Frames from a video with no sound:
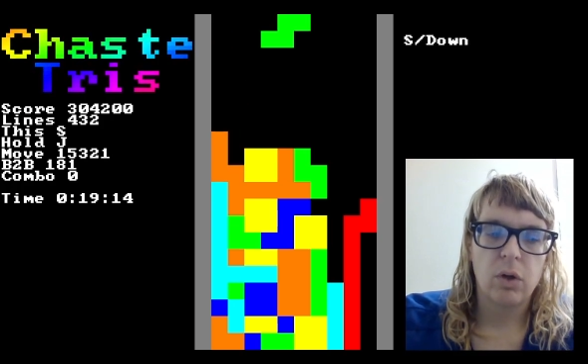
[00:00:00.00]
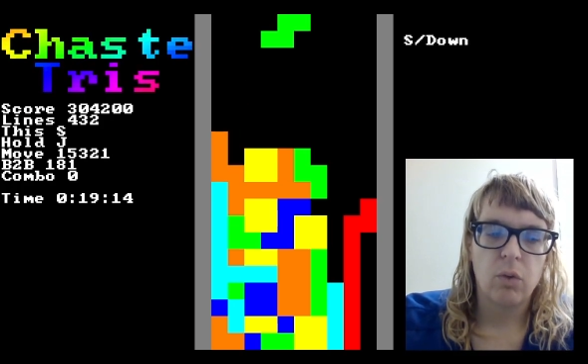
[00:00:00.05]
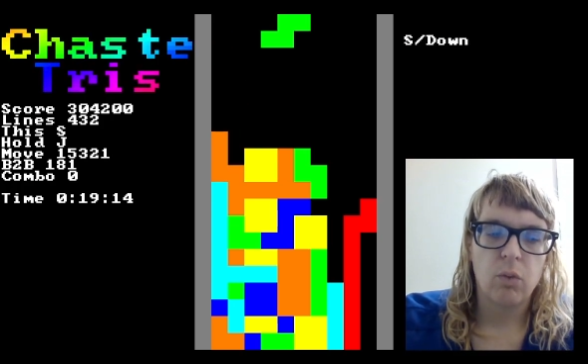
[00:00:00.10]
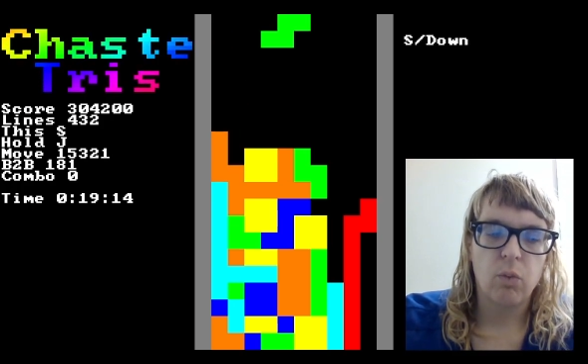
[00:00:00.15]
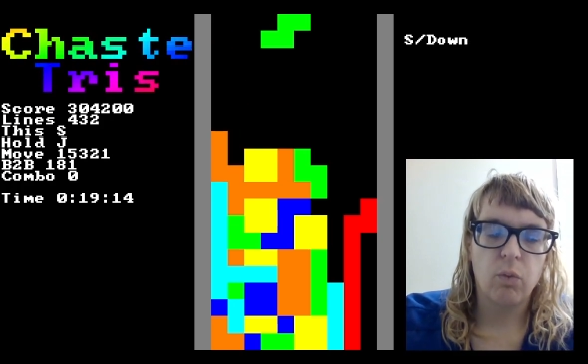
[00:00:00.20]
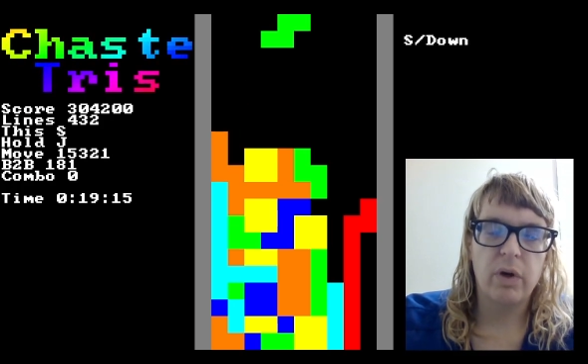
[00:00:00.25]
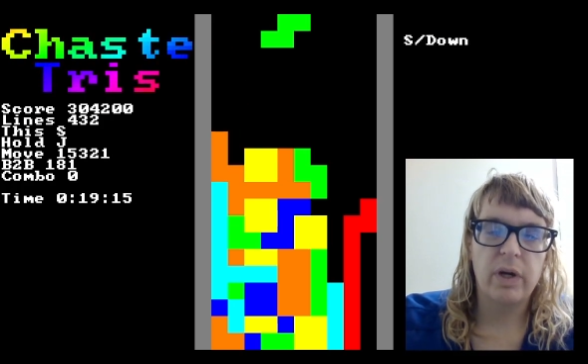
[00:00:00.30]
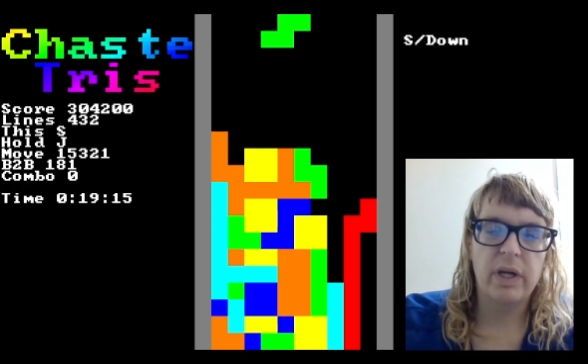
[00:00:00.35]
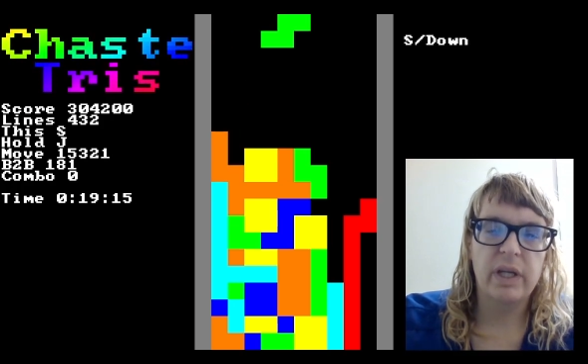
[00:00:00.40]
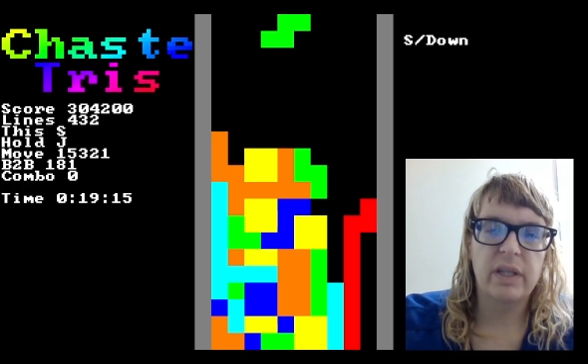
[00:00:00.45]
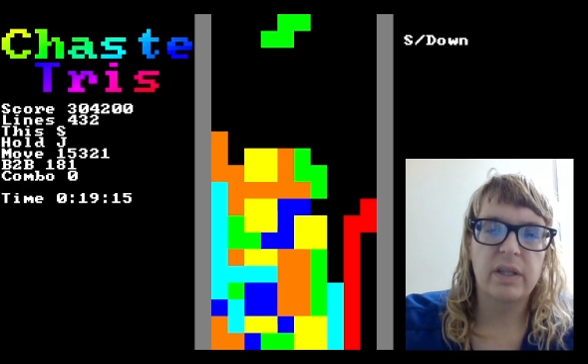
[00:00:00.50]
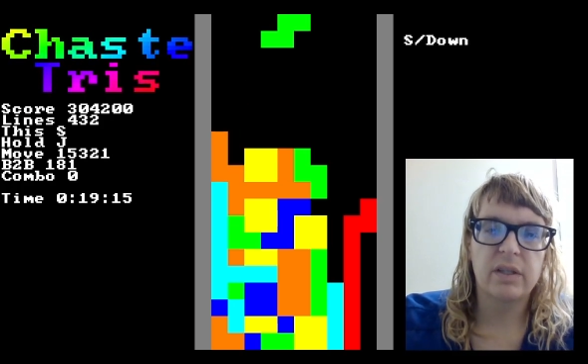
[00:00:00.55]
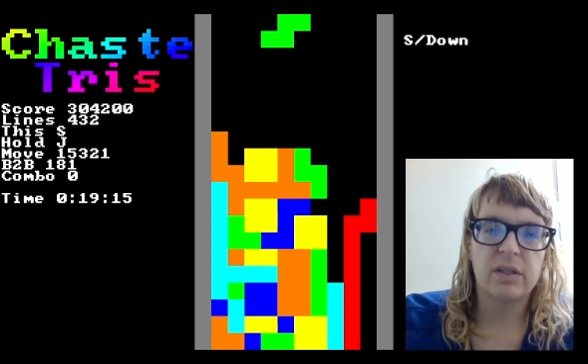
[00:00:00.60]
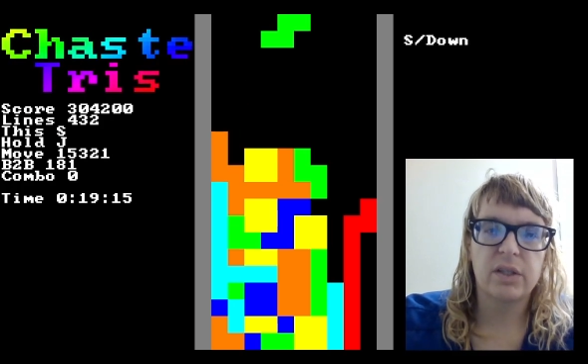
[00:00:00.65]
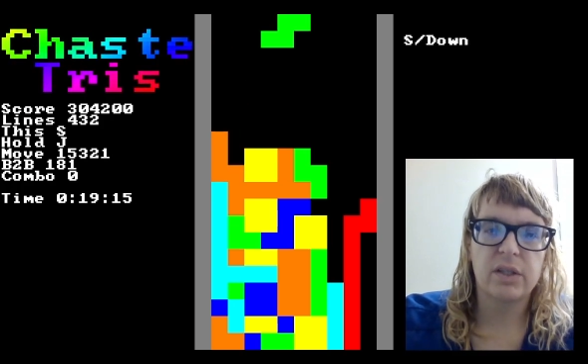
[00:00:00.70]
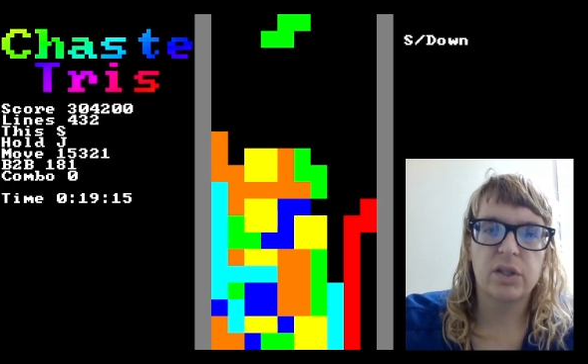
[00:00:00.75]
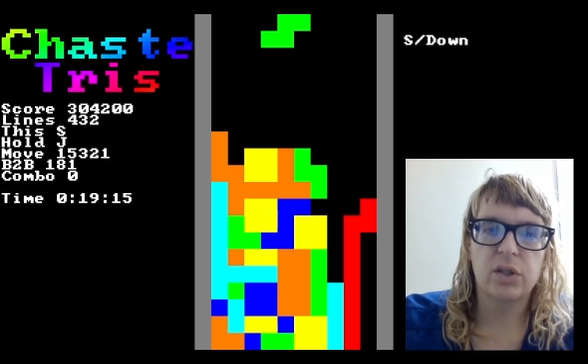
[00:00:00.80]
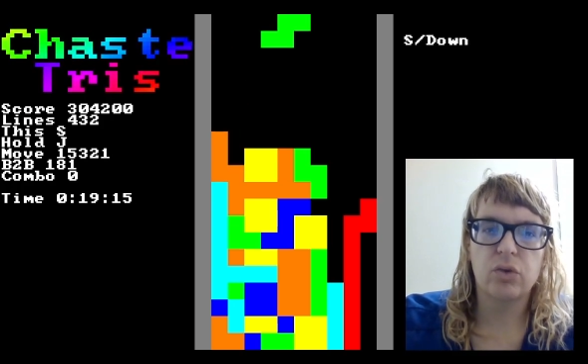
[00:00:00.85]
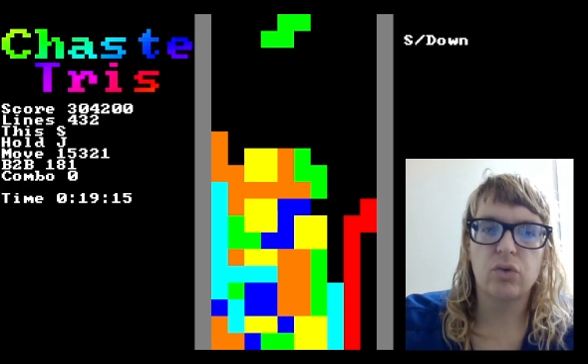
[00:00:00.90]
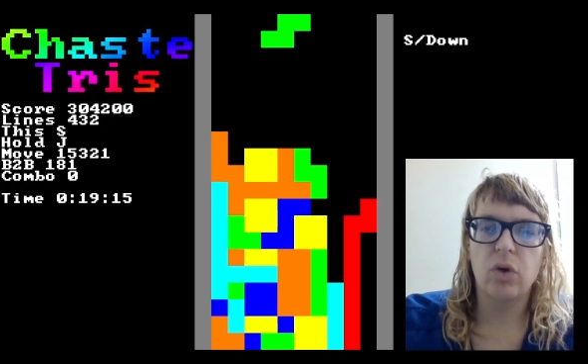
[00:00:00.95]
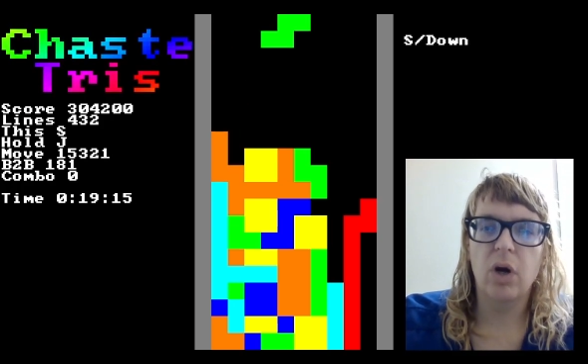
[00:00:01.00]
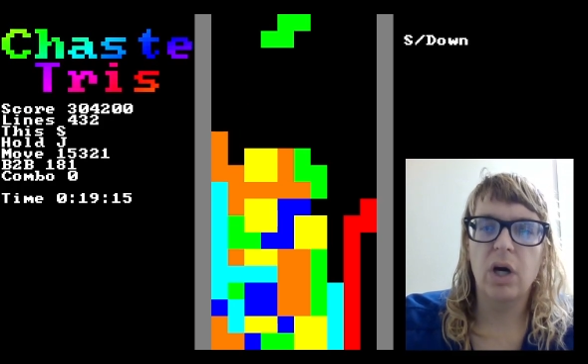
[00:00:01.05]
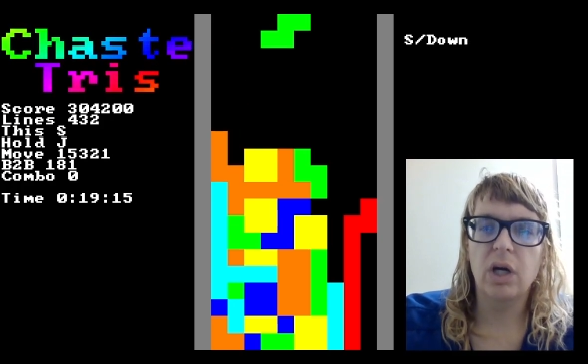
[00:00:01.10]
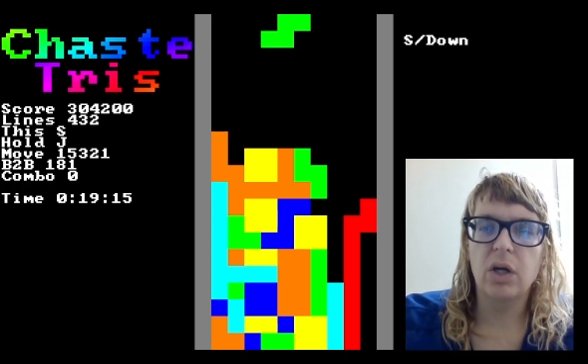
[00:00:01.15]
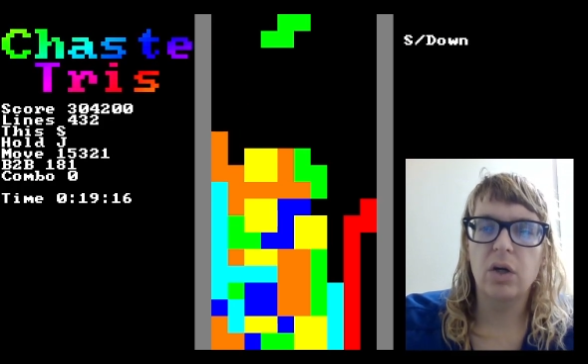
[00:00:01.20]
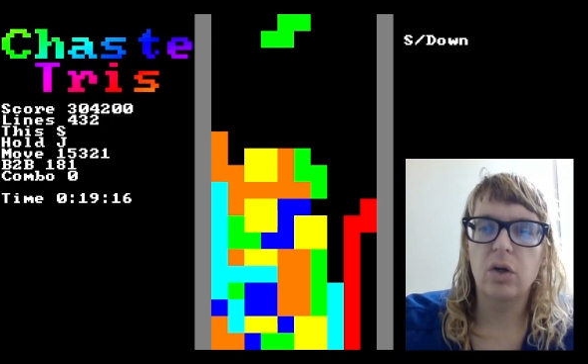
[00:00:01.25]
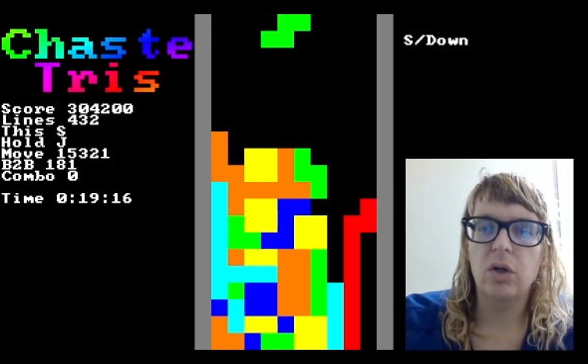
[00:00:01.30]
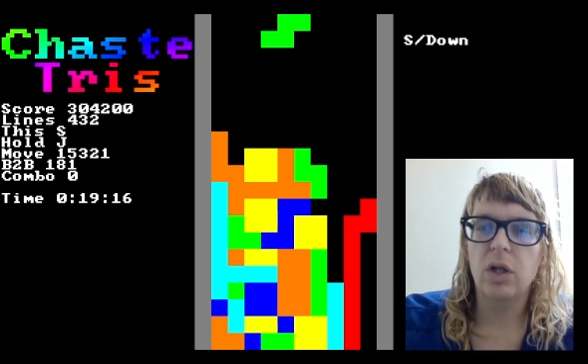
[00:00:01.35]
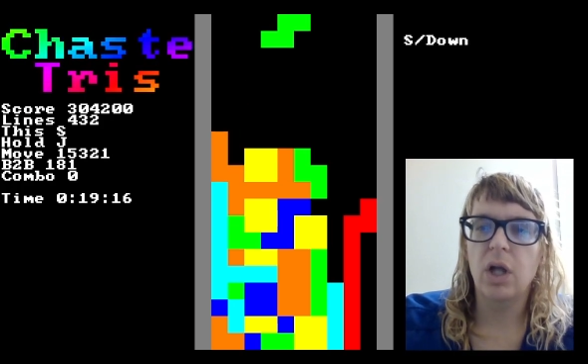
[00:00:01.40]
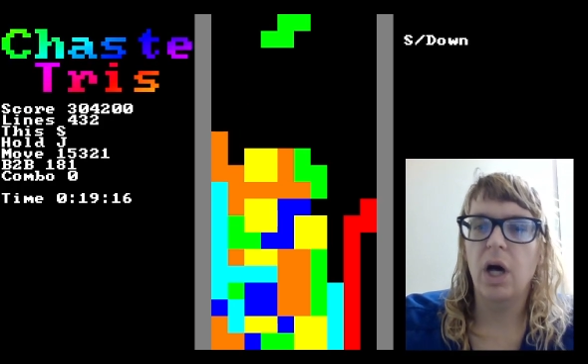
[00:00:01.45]
we're in the
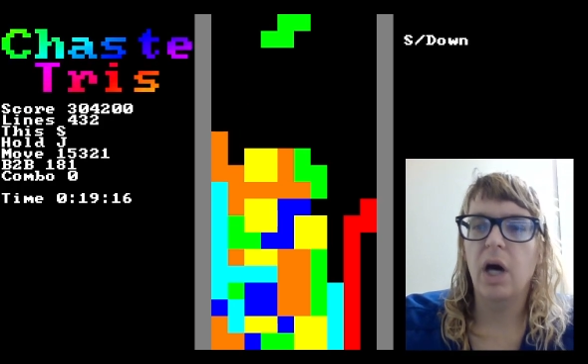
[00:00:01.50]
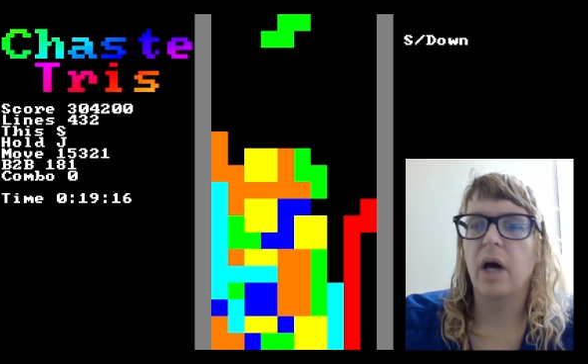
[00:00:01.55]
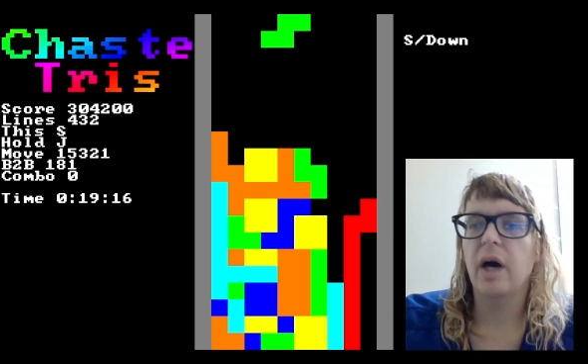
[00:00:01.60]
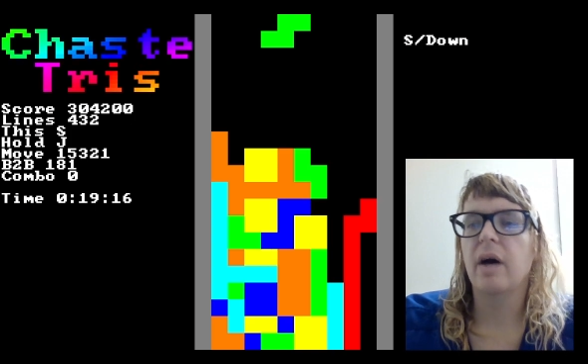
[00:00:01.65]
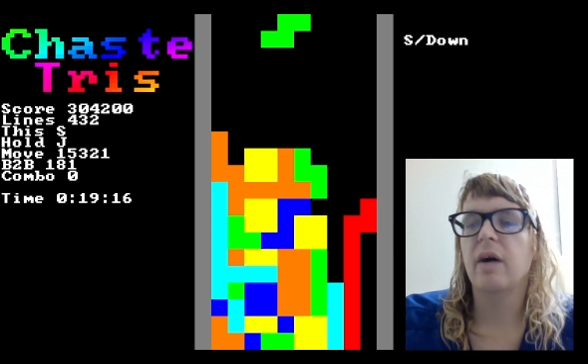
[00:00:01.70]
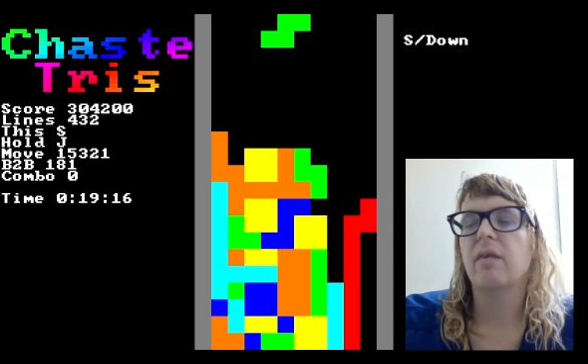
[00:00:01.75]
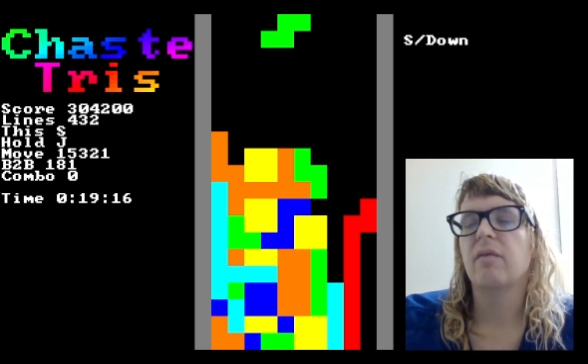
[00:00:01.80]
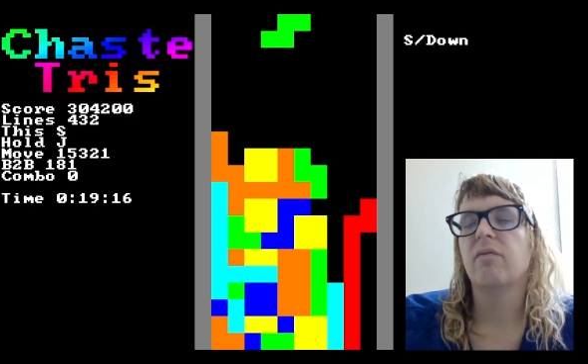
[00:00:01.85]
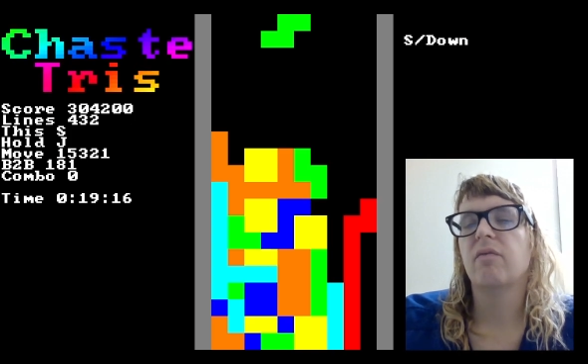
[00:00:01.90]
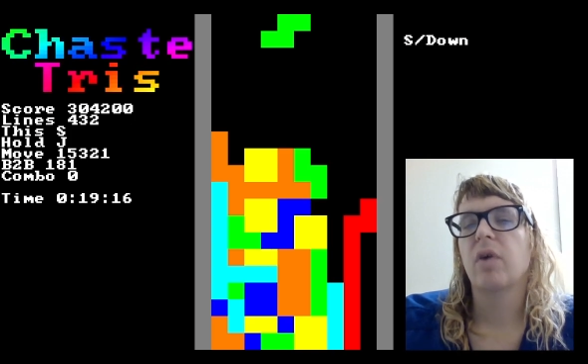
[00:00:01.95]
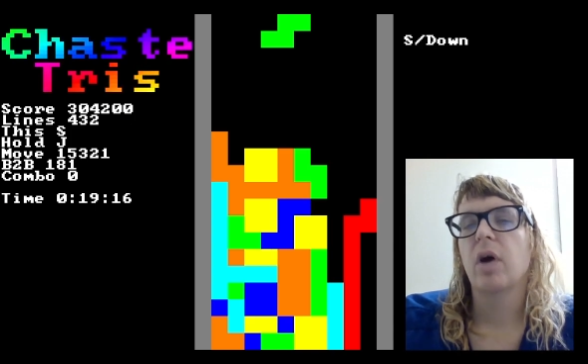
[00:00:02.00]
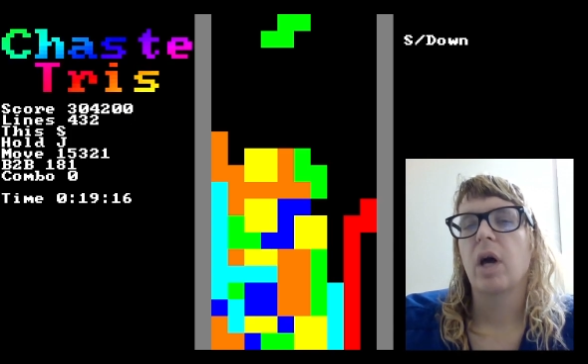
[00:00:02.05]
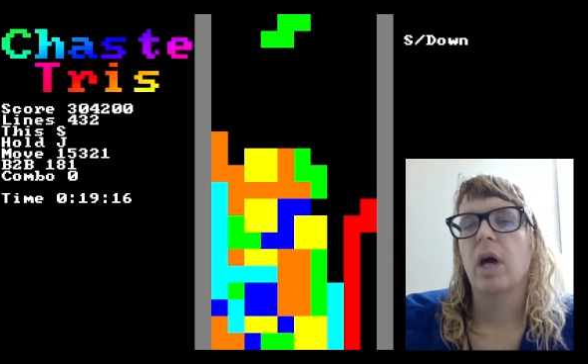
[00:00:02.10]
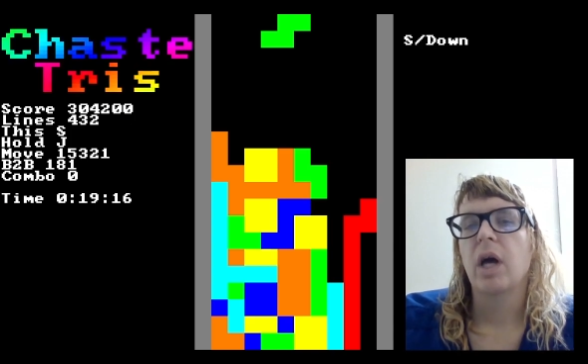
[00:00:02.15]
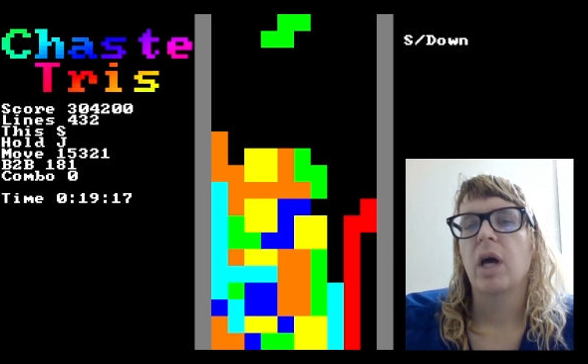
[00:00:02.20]
struggle of